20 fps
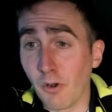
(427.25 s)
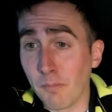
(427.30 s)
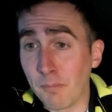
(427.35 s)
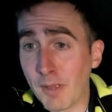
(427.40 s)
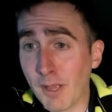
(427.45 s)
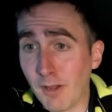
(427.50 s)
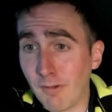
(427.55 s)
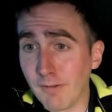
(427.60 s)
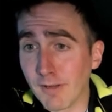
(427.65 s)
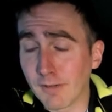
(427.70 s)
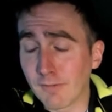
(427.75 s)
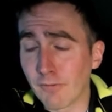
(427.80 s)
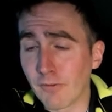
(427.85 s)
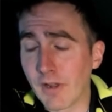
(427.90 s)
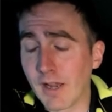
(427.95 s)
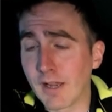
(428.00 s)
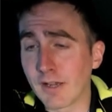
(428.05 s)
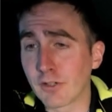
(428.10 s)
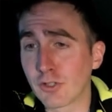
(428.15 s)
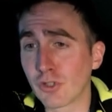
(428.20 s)
pelvic
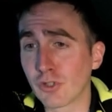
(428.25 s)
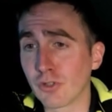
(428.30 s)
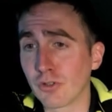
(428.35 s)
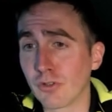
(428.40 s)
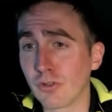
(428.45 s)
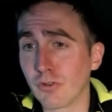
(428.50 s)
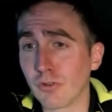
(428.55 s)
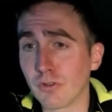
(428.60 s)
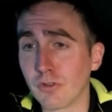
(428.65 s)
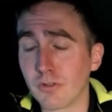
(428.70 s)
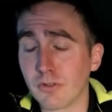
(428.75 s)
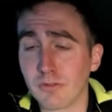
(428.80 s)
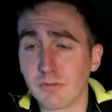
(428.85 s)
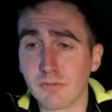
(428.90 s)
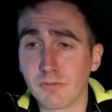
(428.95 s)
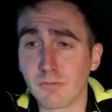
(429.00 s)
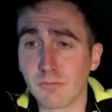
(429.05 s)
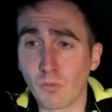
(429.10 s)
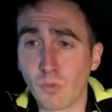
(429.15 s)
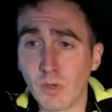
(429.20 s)
fracture or
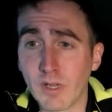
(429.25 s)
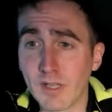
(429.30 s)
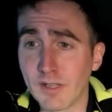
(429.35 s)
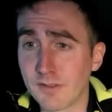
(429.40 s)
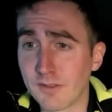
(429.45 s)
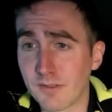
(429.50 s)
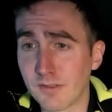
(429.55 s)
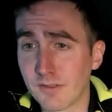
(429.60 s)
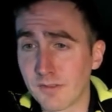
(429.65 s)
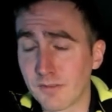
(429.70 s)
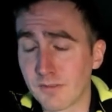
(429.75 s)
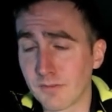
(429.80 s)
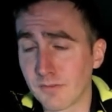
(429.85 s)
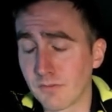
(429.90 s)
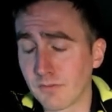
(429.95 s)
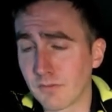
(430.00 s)
with